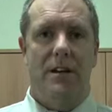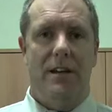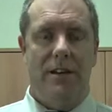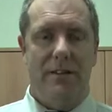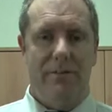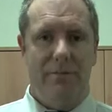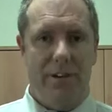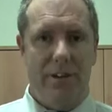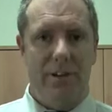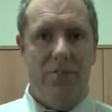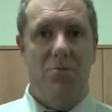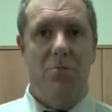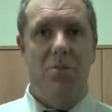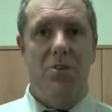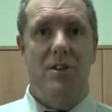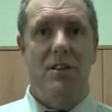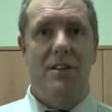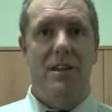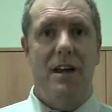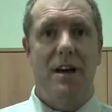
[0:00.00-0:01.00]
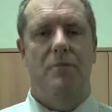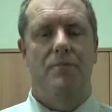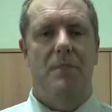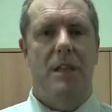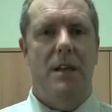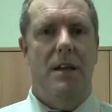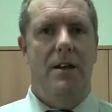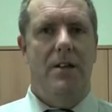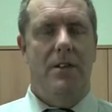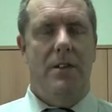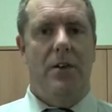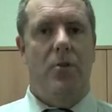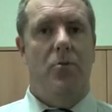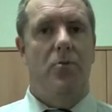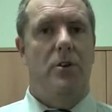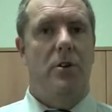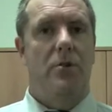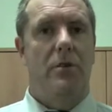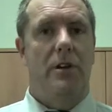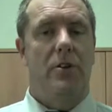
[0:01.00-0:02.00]
investment income. They'll
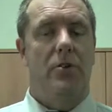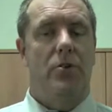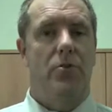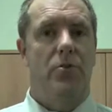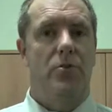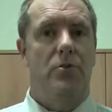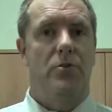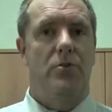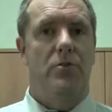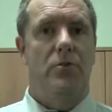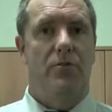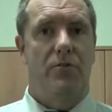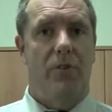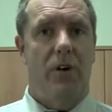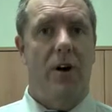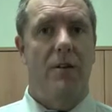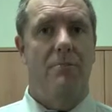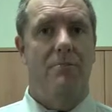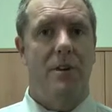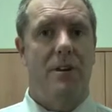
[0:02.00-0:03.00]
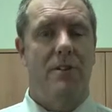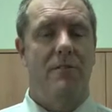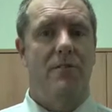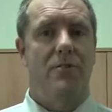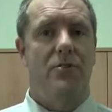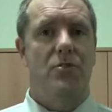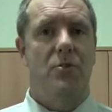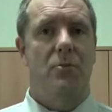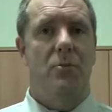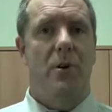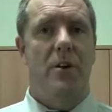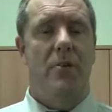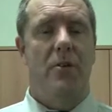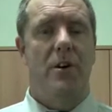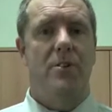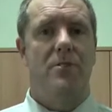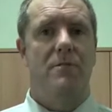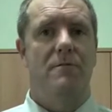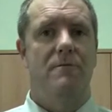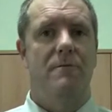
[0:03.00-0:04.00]
also include defined benefit
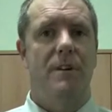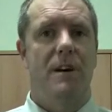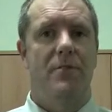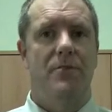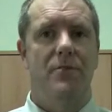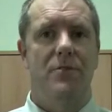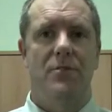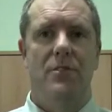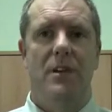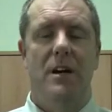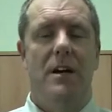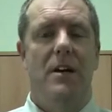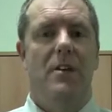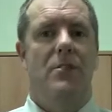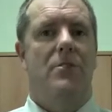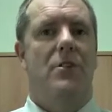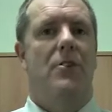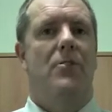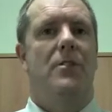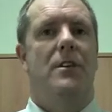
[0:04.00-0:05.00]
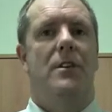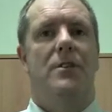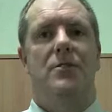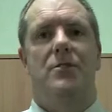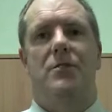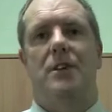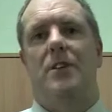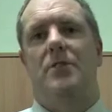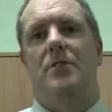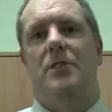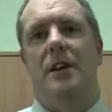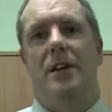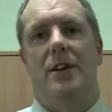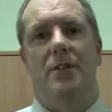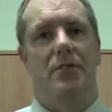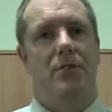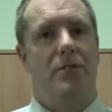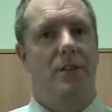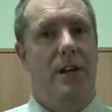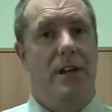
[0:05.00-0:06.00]
superannuation funds. So things such
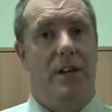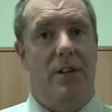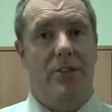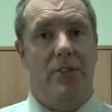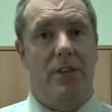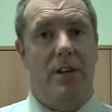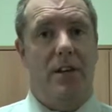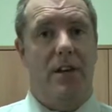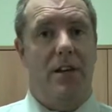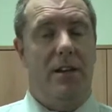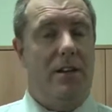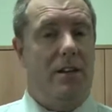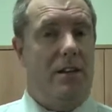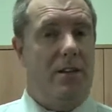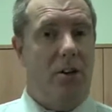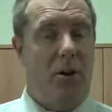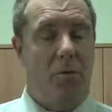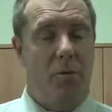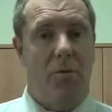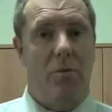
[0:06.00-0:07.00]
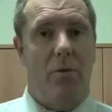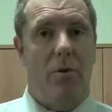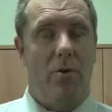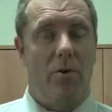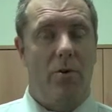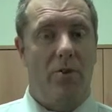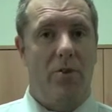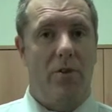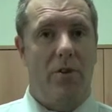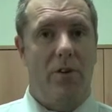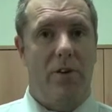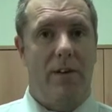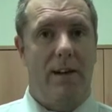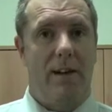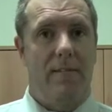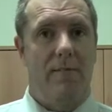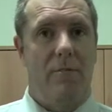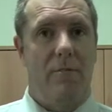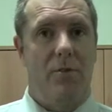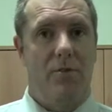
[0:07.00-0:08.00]
as, say, Commonwealth
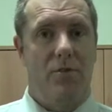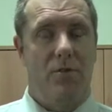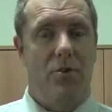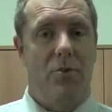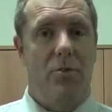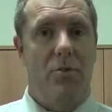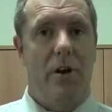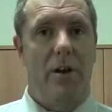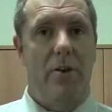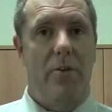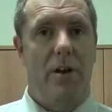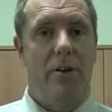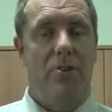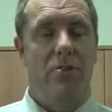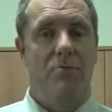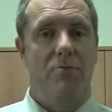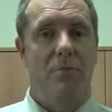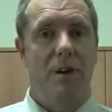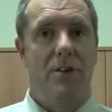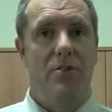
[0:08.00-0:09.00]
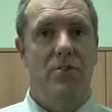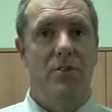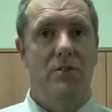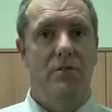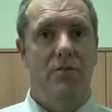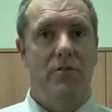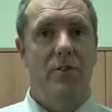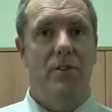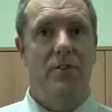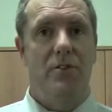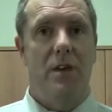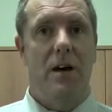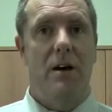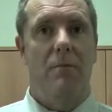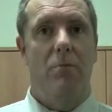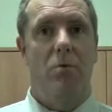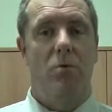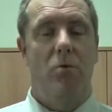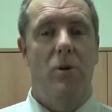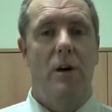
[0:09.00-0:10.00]
Government superannuation pension, for
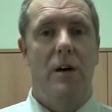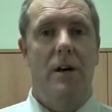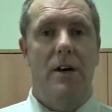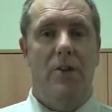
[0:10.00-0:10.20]
example,